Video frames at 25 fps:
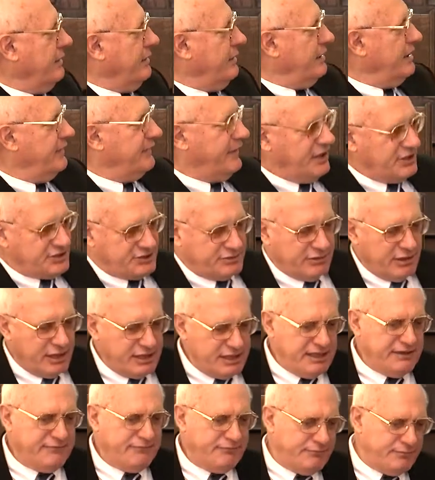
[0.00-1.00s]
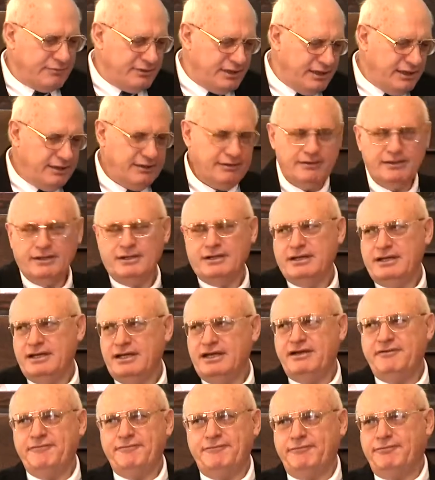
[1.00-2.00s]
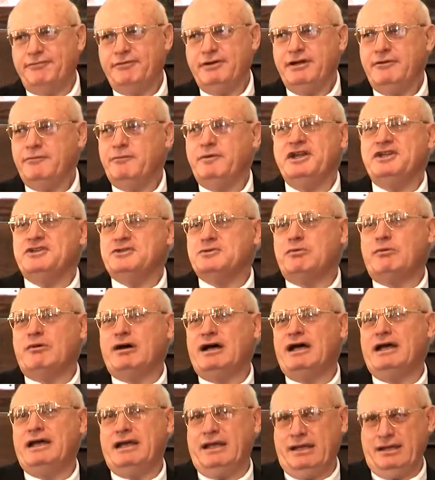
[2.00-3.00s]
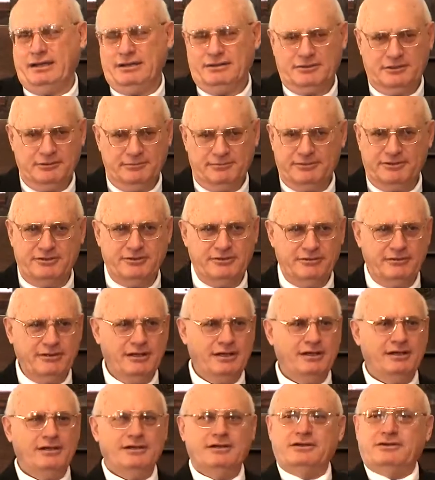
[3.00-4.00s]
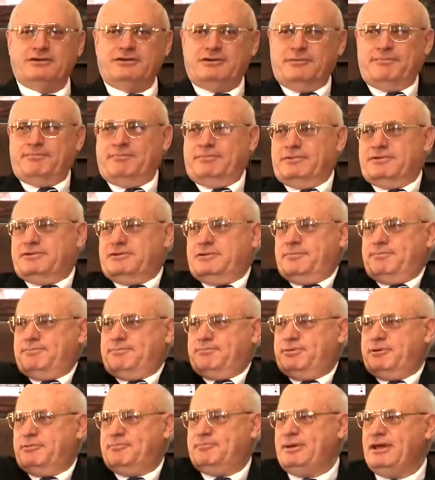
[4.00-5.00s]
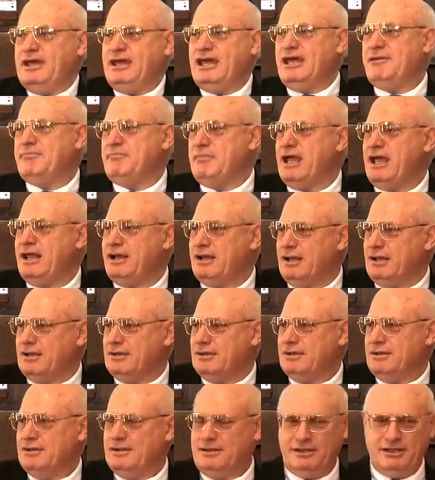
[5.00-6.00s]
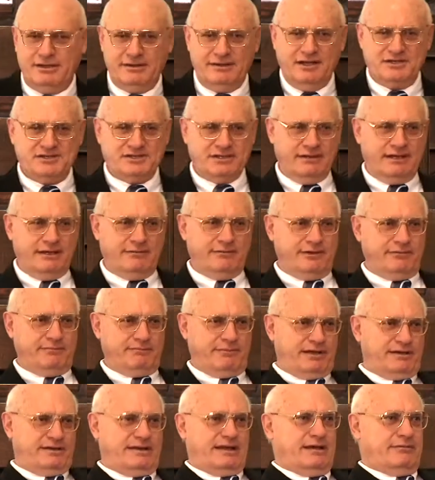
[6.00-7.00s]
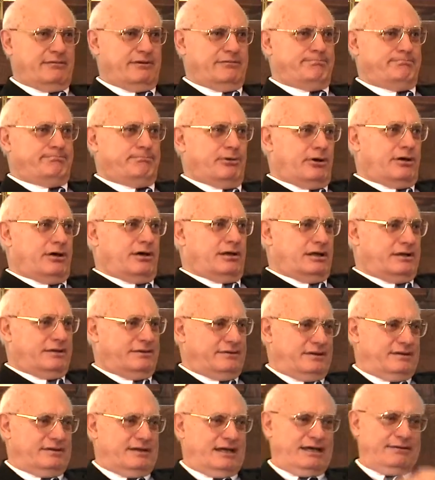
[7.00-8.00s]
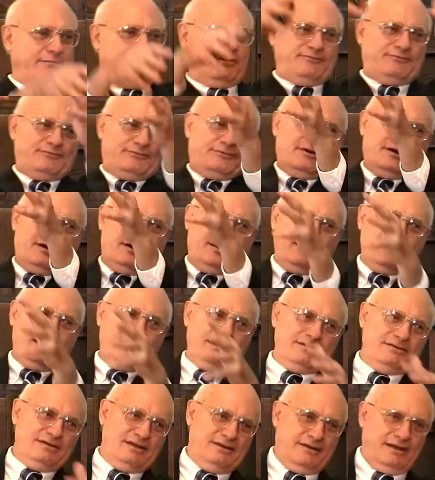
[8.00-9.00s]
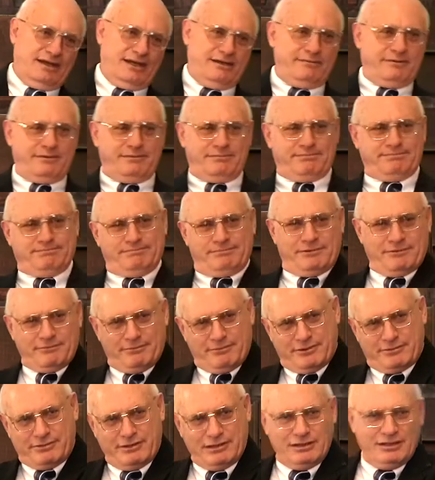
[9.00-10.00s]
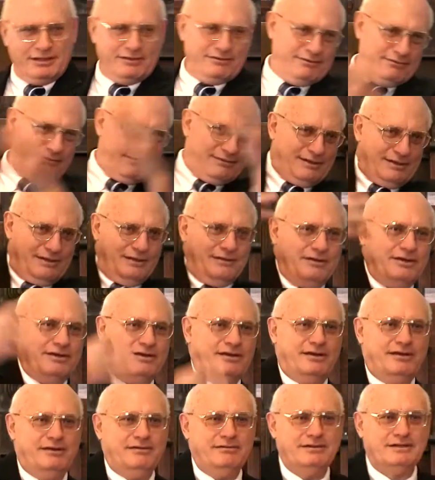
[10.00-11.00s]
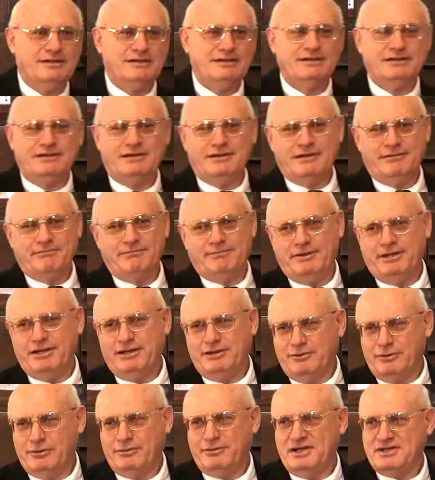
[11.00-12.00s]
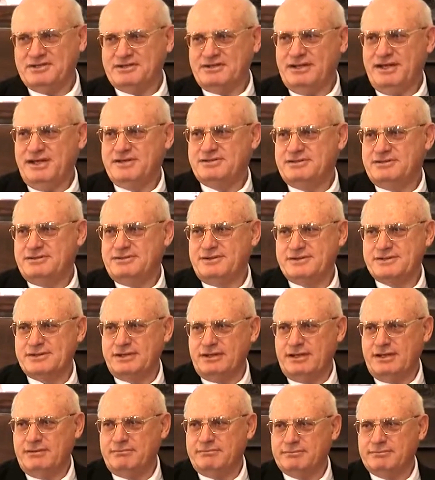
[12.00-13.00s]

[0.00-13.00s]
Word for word: Now they tried every, every which way to, to, to, to prepare manna. You know, so they would, one day they would boil it and then they would fry it and then they would grill it and, you know, but it always tasted the same.